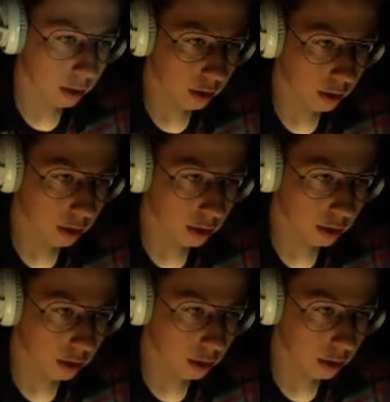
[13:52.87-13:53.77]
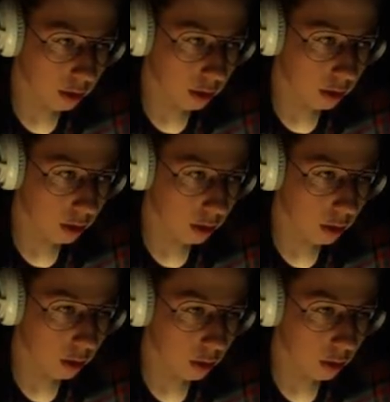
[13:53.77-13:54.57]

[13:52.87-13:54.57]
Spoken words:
No one is speaking in this clip.